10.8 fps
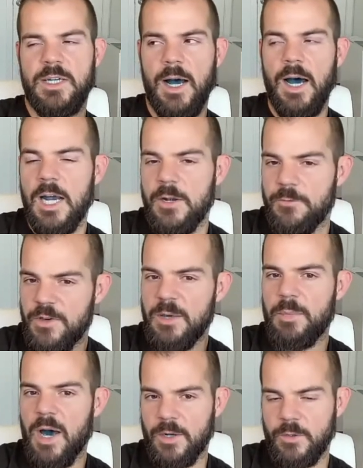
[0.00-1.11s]
a tight
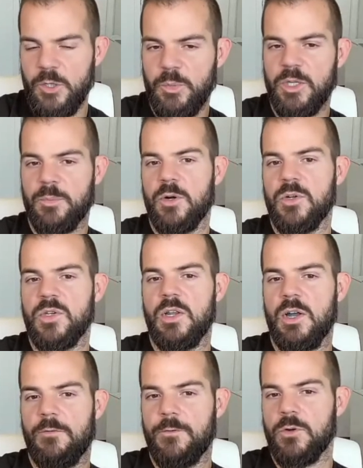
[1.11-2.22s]
feedback loop with the person in
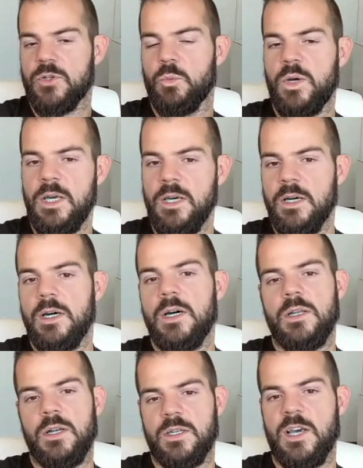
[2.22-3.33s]
that first week.
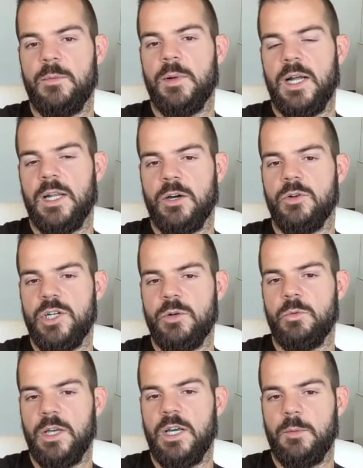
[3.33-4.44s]
Just give them a lot of coaching,
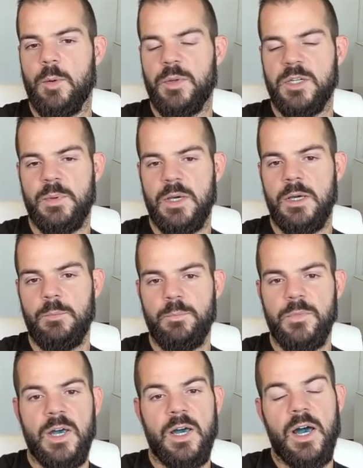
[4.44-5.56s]
really get them up to
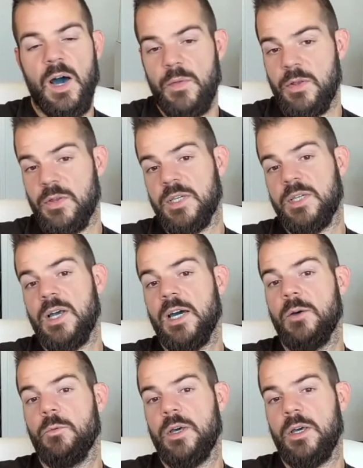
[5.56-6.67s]
speed. And then the
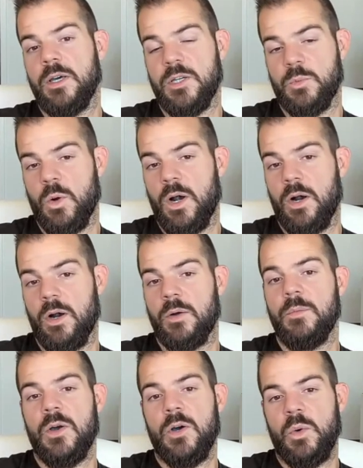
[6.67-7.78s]
second week is
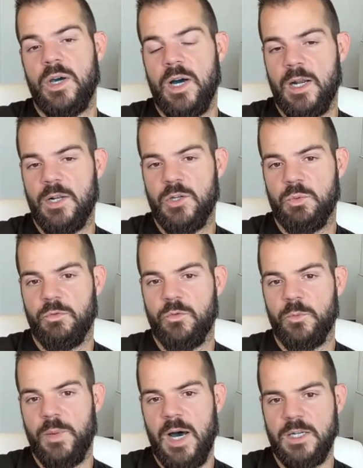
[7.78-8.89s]
where we kind of just
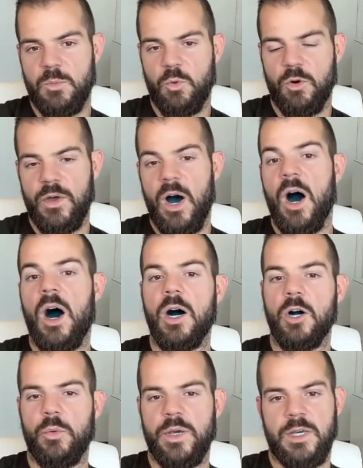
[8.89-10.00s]
revert back to more of the
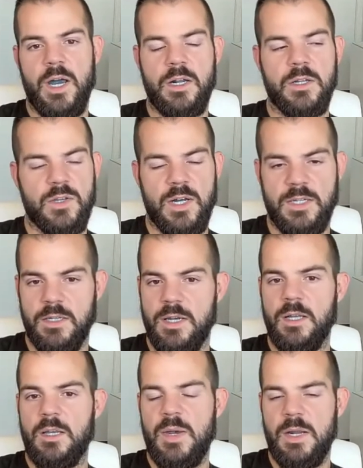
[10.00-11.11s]
ongoing cadence. That's a
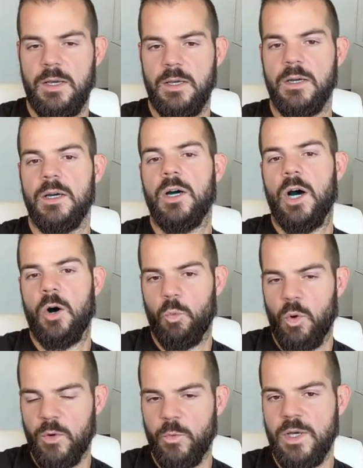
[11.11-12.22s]
daily meeting, a
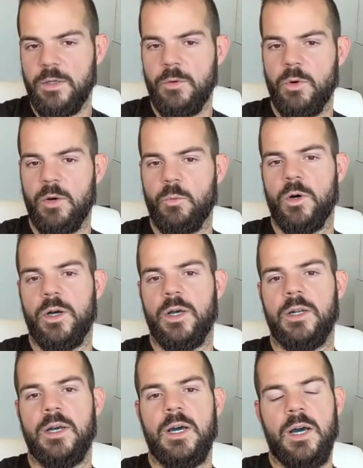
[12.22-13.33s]
one weekly
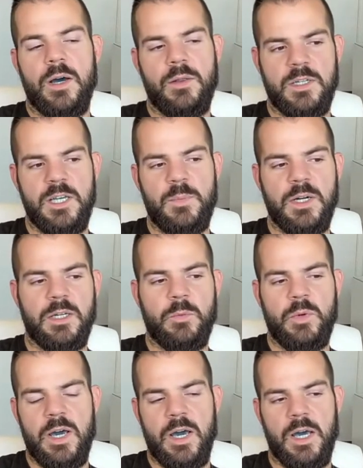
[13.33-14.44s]
one-on-one. And then typically
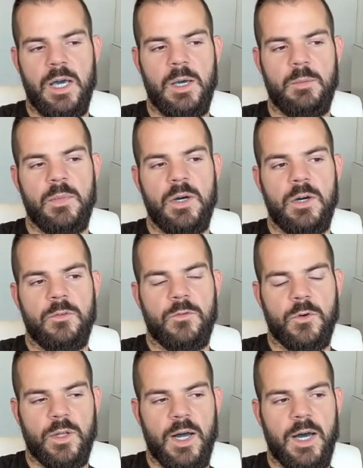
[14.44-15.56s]
we aim
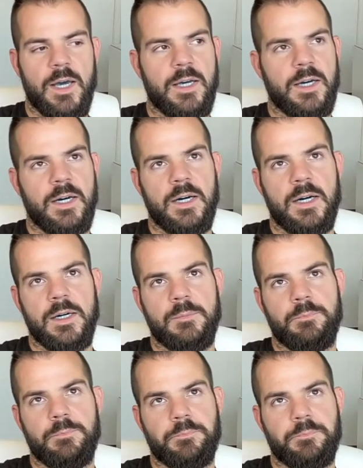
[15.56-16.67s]
for like, uh,